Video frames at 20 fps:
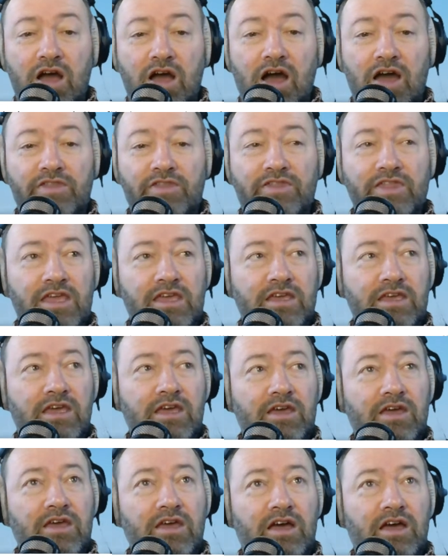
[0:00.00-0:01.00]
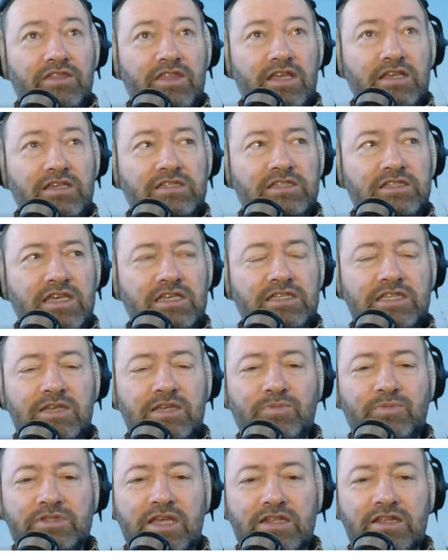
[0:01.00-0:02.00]
I think
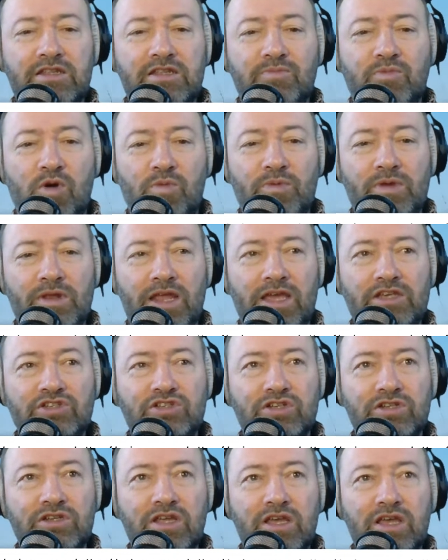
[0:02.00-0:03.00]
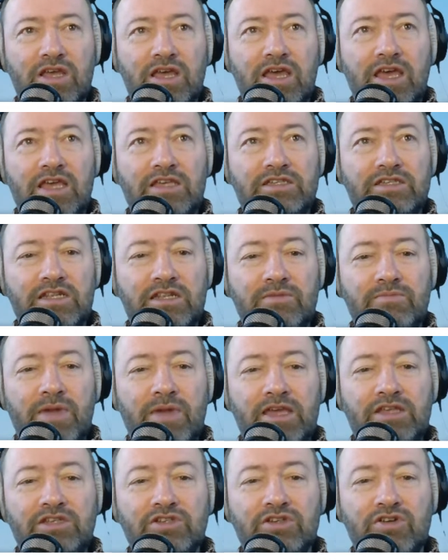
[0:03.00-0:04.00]
60% of the population is in the
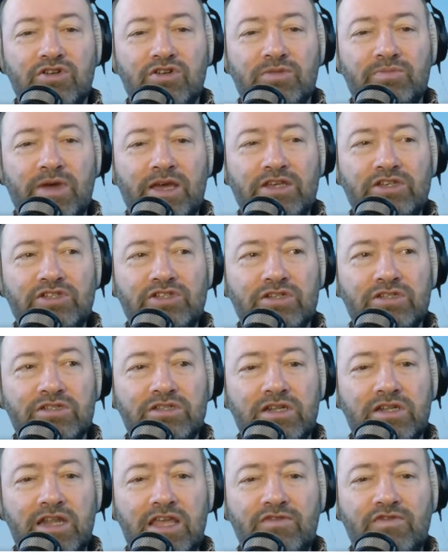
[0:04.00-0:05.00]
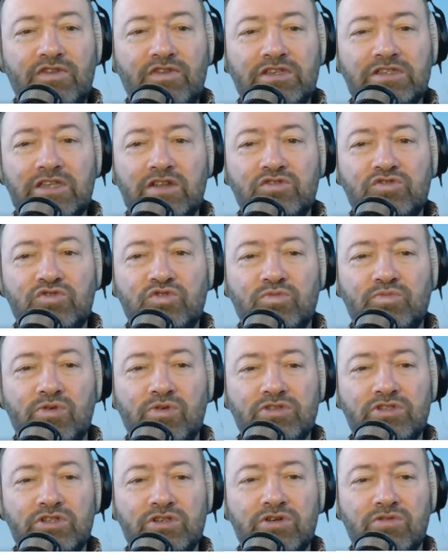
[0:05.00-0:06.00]
major conurbations, leaving Central
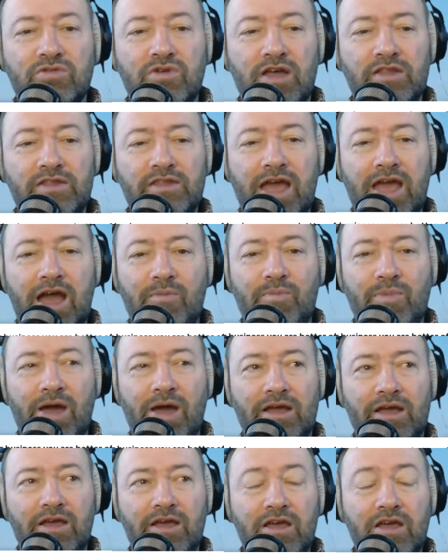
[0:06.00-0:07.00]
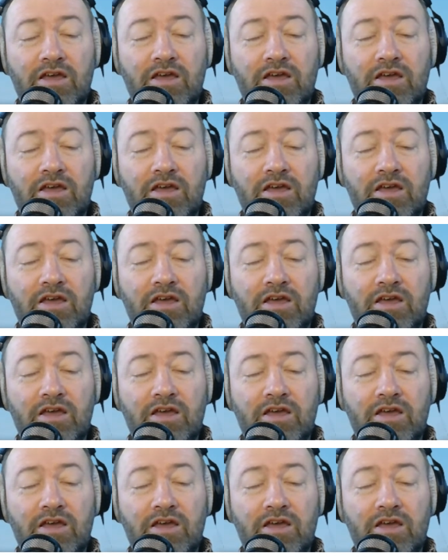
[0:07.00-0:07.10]
Portugal and the outback